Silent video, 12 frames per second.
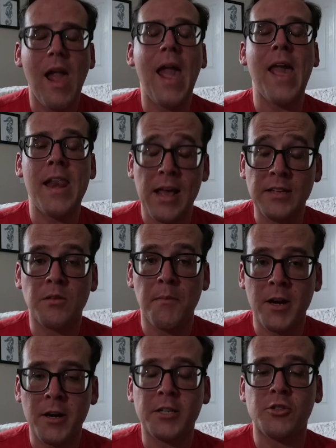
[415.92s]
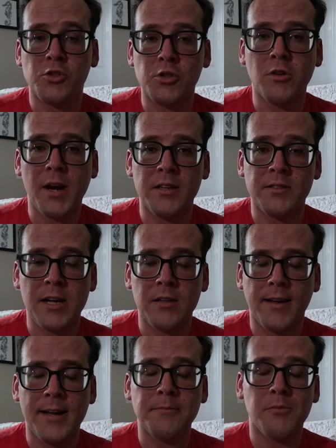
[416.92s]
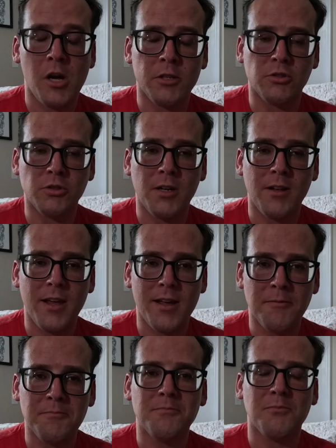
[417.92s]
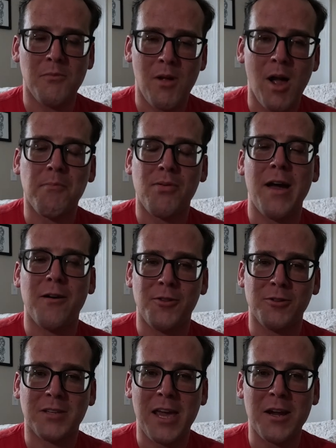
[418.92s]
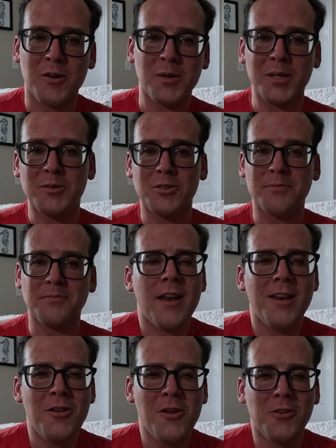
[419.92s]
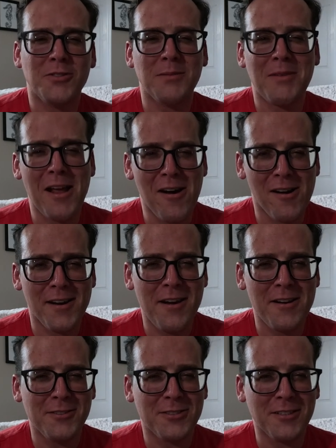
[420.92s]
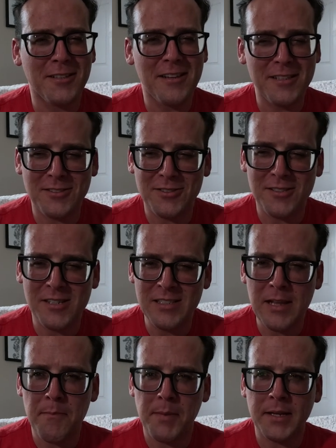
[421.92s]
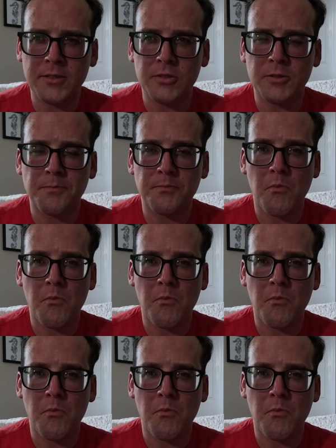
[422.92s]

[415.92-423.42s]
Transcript: And as America's true greatest ally, Australia, I'm proud of those kangaroos. I did notice something odd during this Olympics.